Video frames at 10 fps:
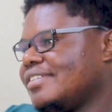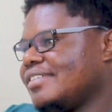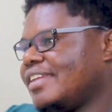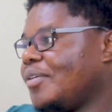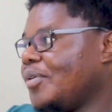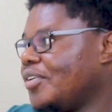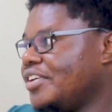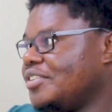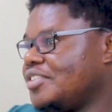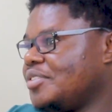Like, we already
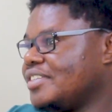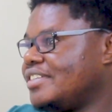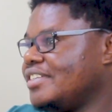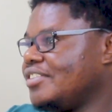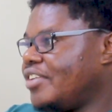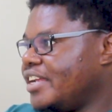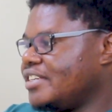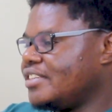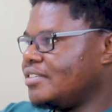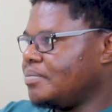use the USD, Rand
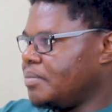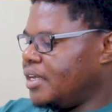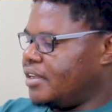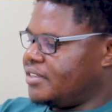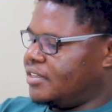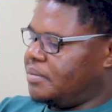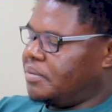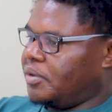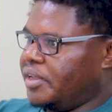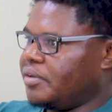in
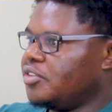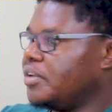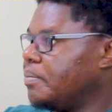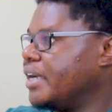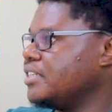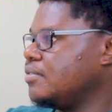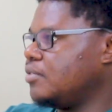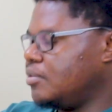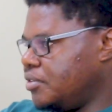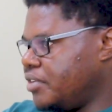Bulawayo. You can buy stuff
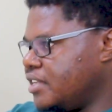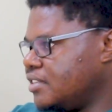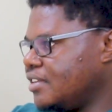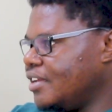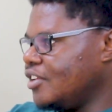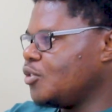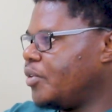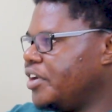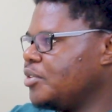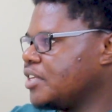with Rands. So we
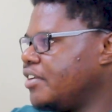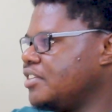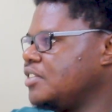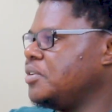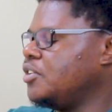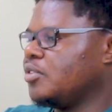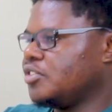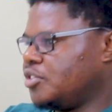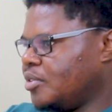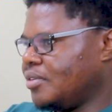already use currencies we don't
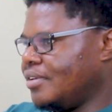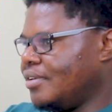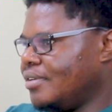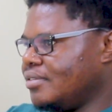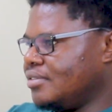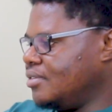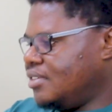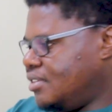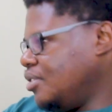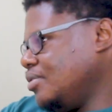control. So
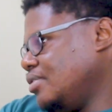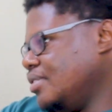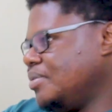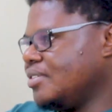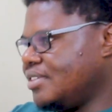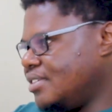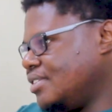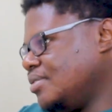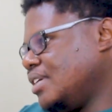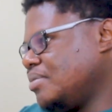just throw crypto in there,
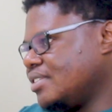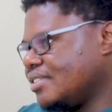see what happens.